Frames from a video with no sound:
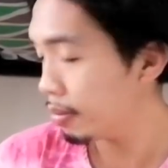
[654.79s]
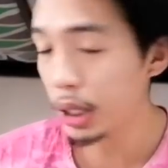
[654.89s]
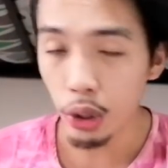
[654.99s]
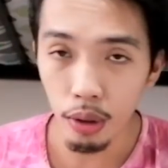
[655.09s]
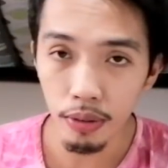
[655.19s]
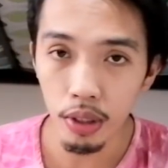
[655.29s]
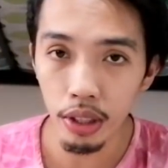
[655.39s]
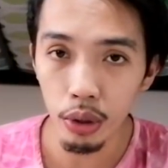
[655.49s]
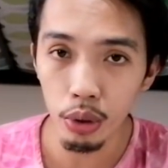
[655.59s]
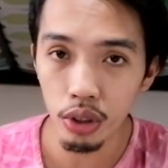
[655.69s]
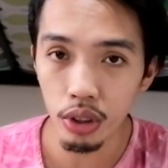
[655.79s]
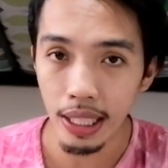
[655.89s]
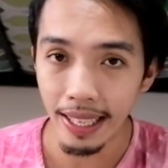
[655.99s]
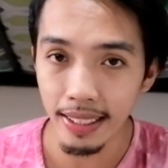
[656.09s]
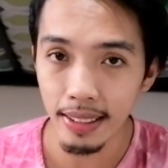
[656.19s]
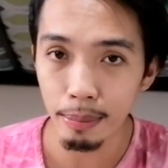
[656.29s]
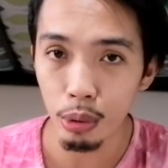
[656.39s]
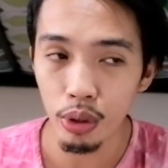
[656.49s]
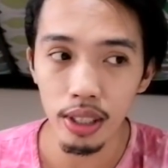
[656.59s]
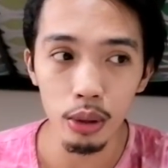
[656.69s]
But hopefully those less
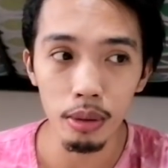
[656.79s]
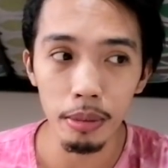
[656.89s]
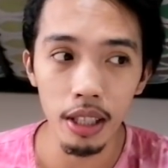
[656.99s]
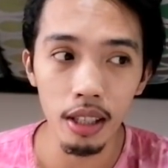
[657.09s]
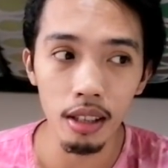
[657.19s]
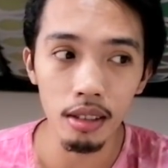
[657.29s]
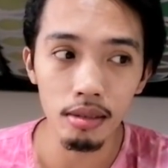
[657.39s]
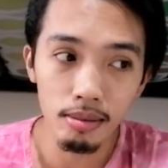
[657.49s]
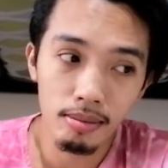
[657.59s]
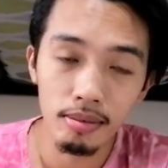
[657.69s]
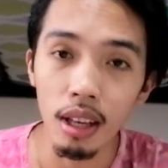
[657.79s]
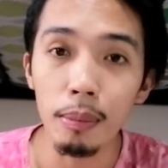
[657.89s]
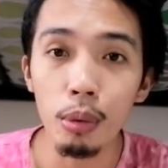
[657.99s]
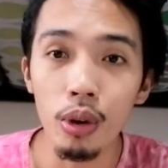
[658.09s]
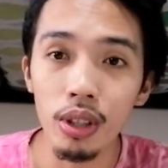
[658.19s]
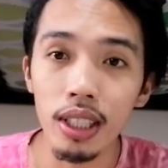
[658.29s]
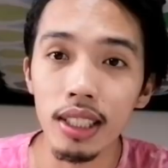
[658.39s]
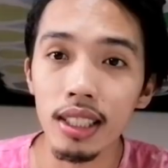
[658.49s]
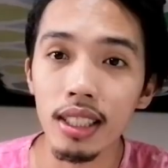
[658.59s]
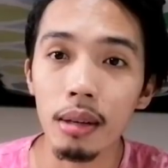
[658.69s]
important will be
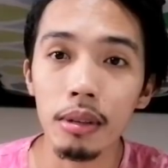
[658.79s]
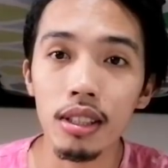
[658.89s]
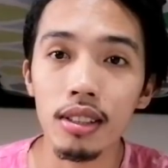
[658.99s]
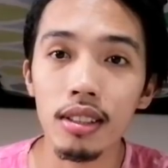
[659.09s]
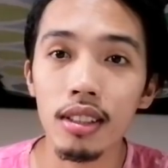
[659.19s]
important coming